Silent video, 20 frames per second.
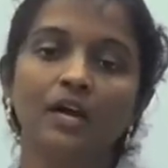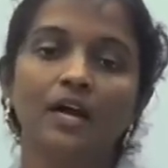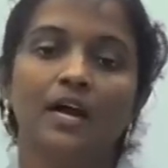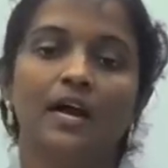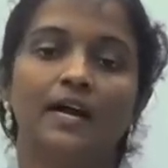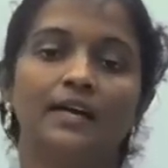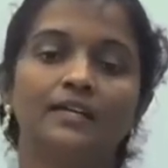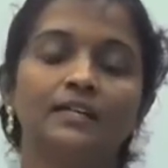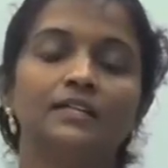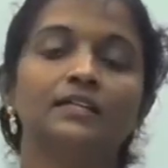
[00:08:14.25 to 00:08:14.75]

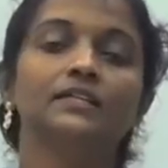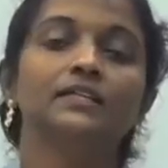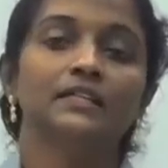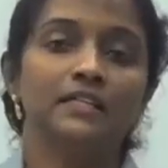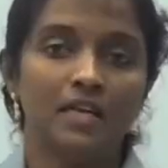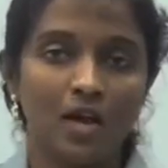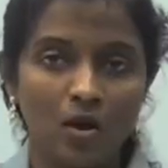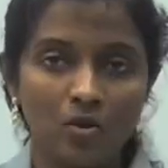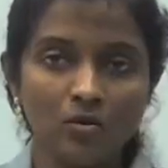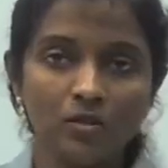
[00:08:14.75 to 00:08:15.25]
And
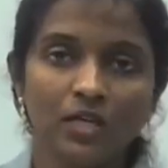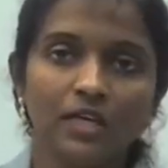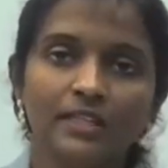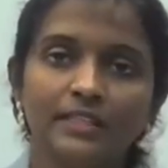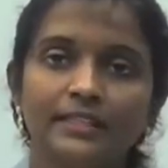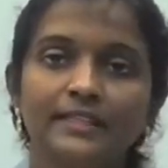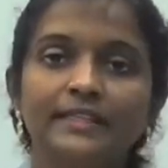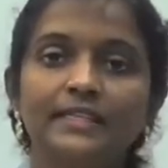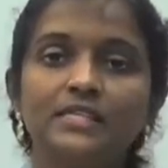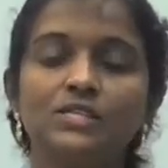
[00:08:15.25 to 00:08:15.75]
now,
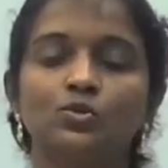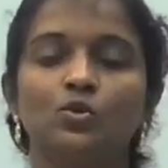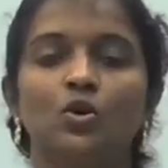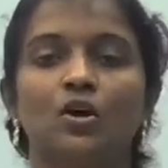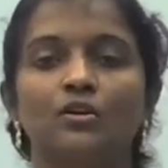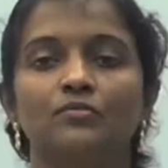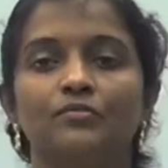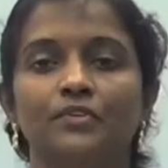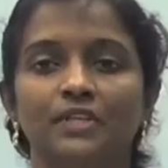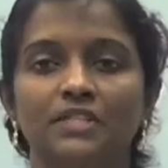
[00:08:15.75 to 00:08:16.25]
these
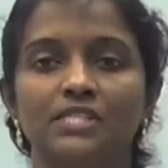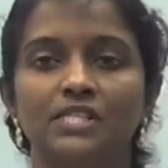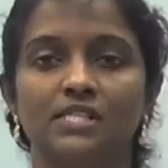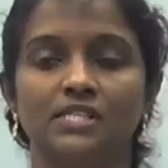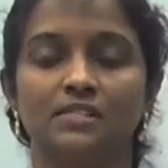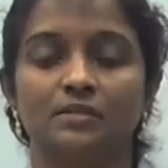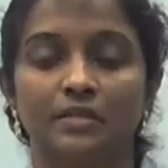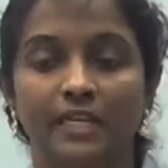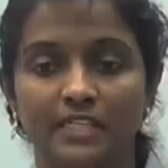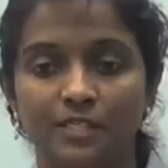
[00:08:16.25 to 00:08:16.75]

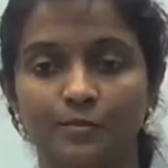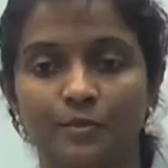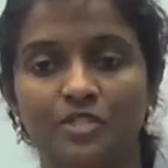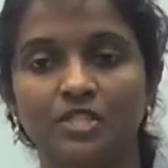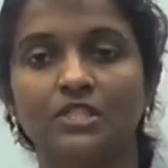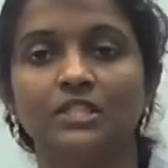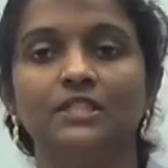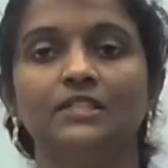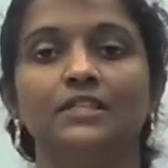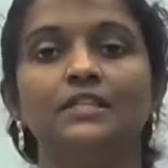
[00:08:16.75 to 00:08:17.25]
conferences,
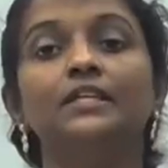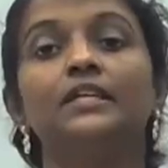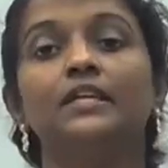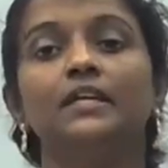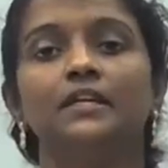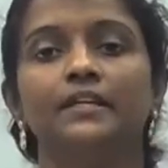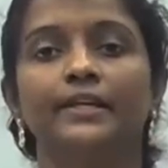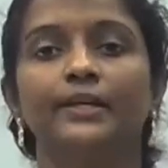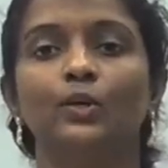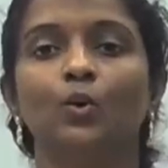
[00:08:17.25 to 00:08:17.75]
especially the
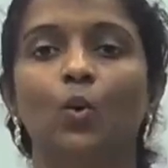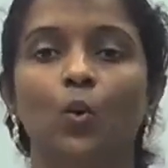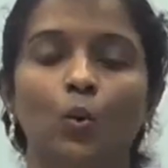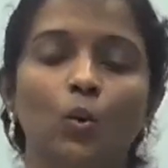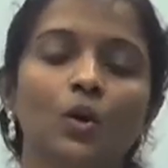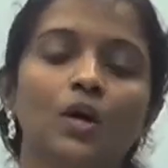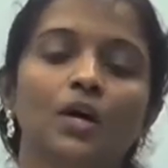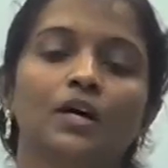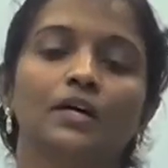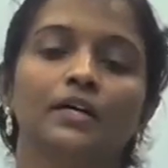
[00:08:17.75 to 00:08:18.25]
Rio
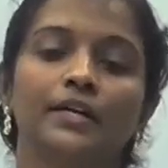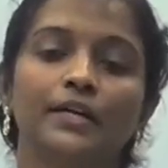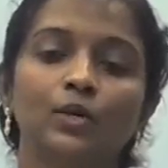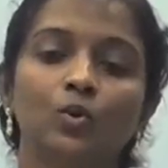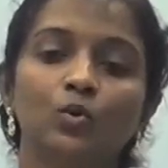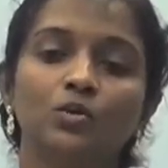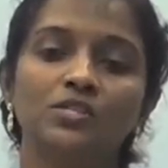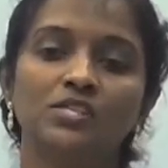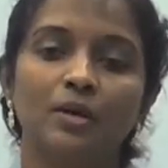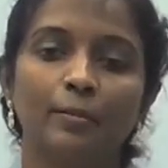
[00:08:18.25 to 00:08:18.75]

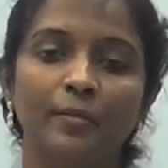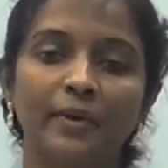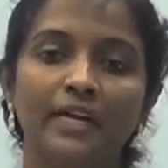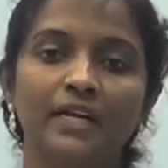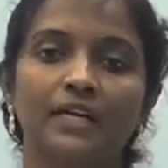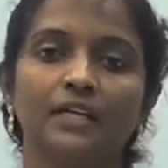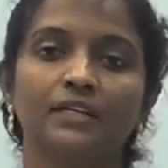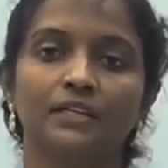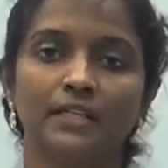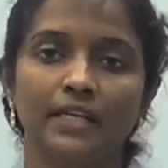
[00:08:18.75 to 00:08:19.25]
Rio
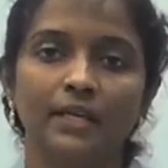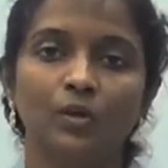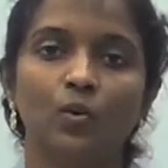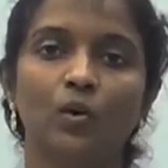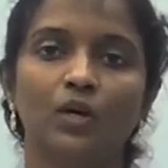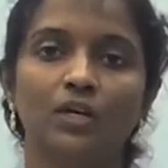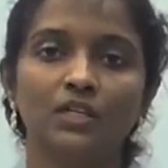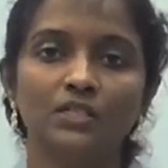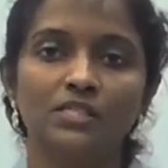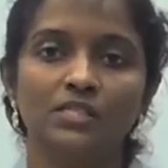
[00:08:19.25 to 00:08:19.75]
Summit, Rio
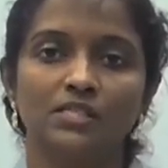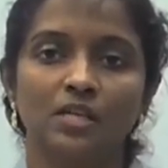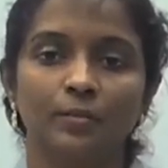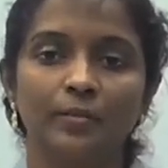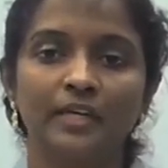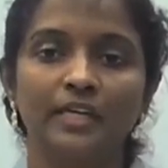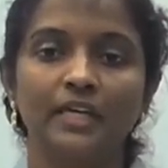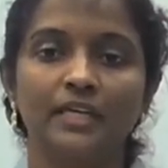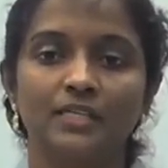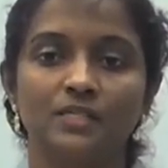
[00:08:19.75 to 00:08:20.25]
Earth
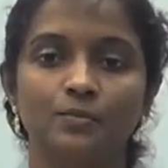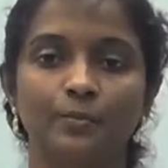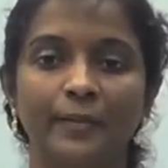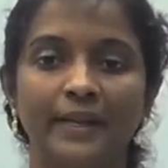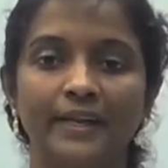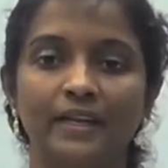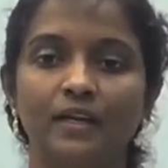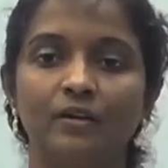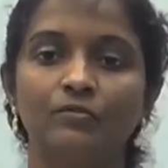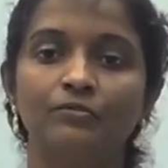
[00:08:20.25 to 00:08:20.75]
Summit has
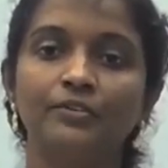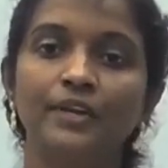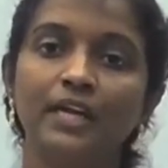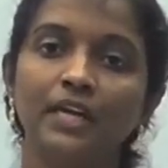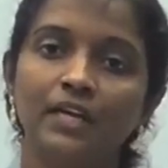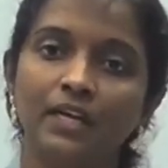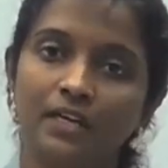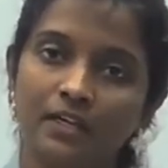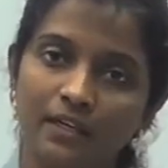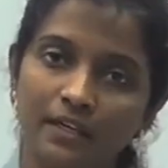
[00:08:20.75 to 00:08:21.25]
made every
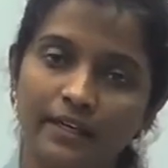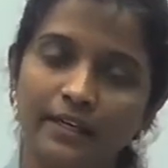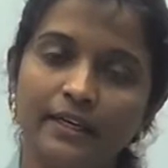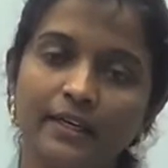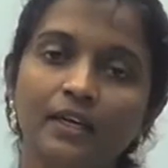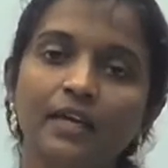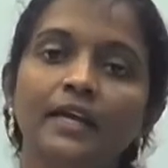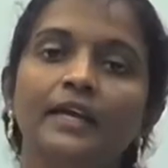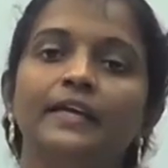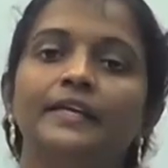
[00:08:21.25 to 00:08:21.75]
country,
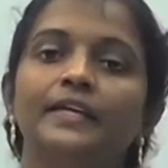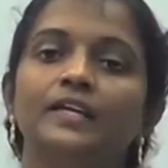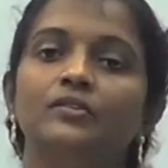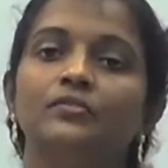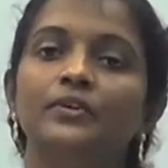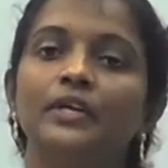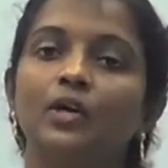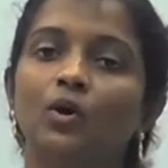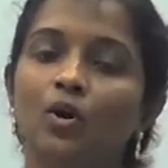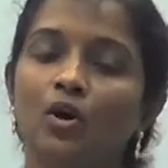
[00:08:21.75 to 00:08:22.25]

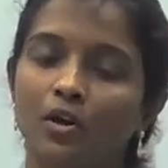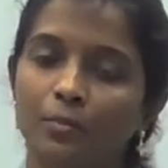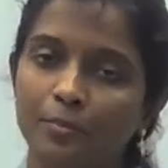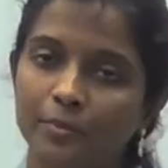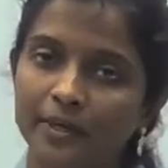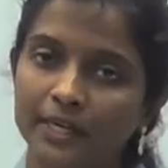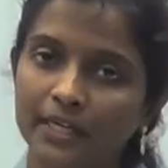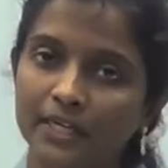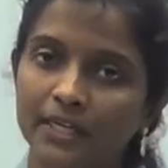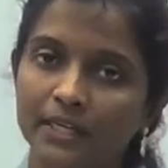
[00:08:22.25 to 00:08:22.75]
every
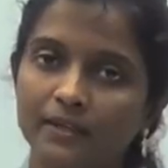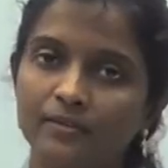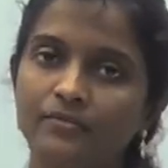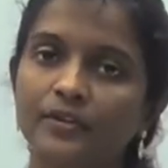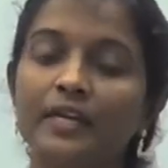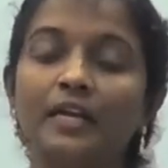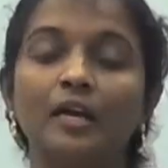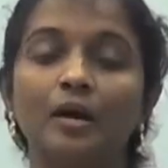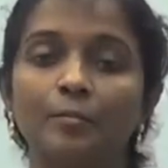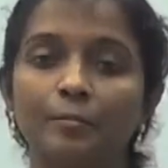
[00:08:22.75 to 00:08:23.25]
corporate, every
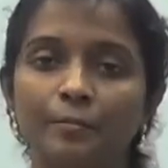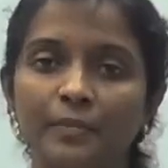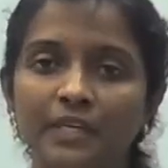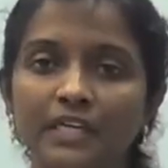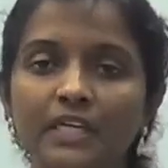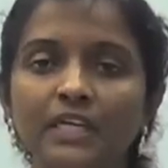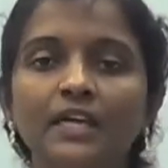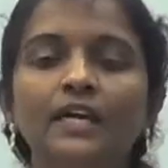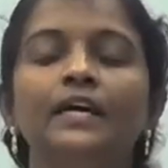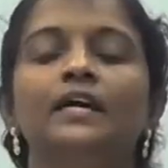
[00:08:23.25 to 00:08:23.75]

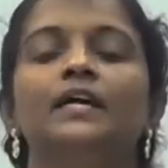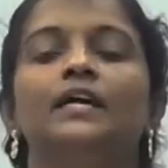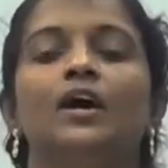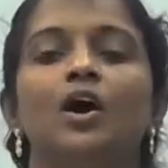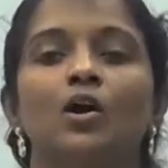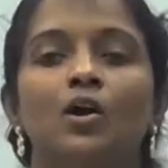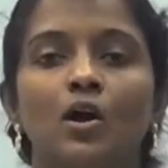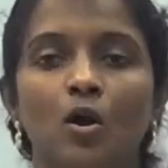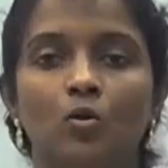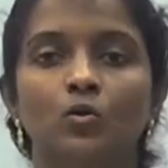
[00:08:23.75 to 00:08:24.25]
company
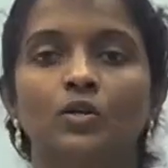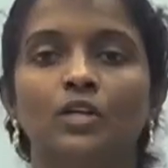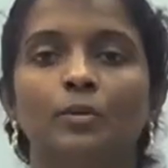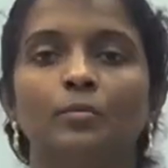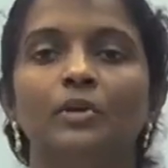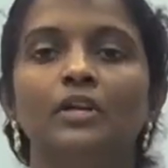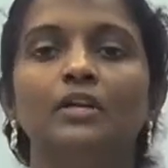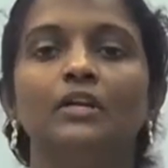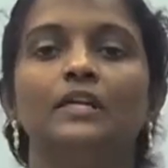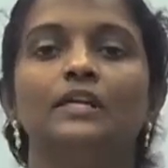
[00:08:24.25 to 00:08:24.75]

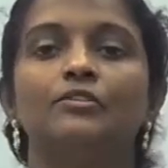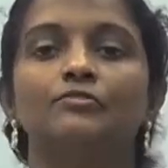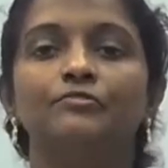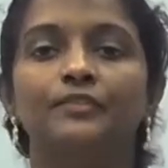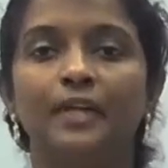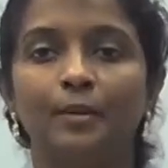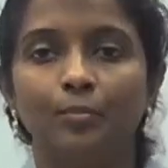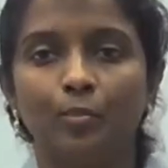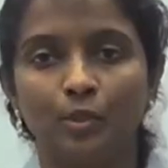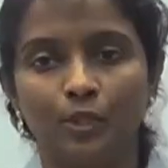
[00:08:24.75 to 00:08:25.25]
accountable if
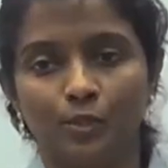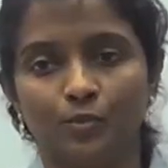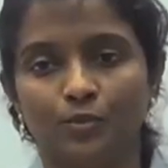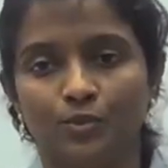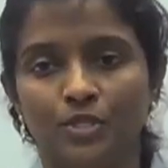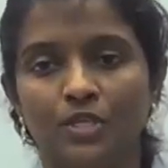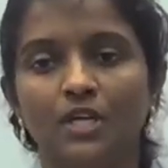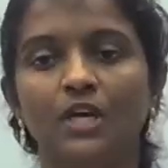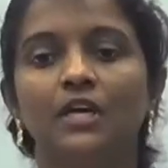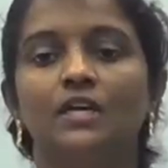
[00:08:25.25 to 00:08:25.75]
they pollute.